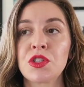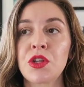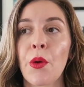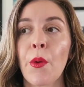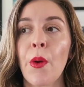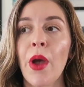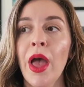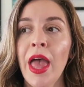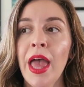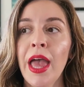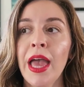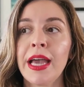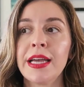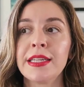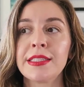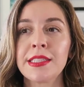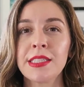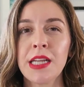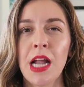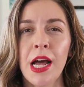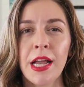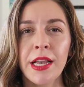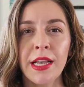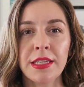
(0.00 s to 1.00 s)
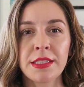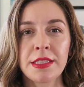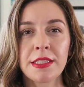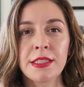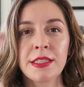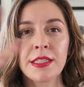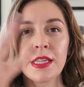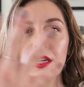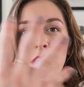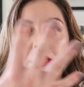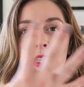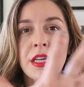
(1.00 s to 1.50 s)
So it's not
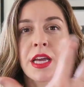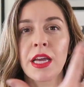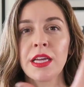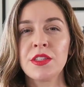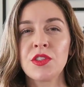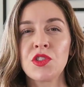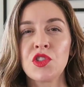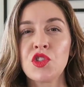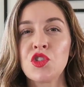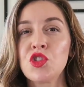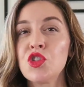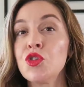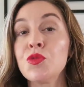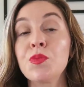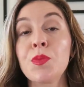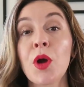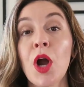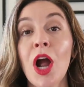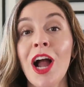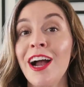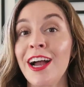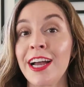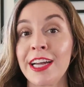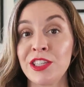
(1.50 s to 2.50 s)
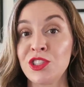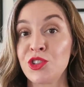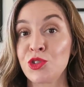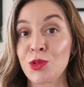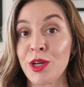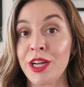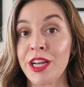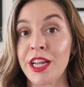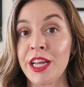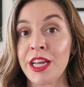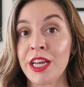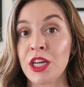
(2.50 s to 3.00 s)
necessarily a super
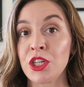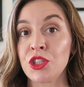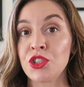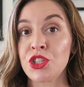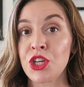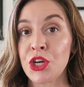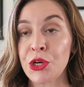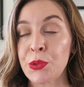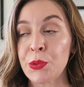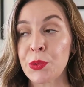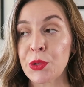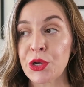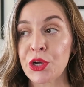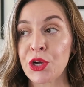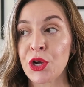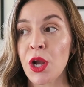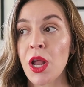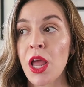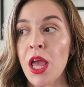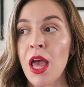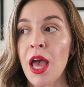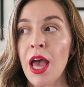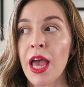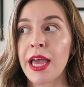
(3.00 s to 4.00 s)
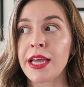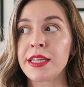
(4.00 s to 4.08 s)
hydrating toner.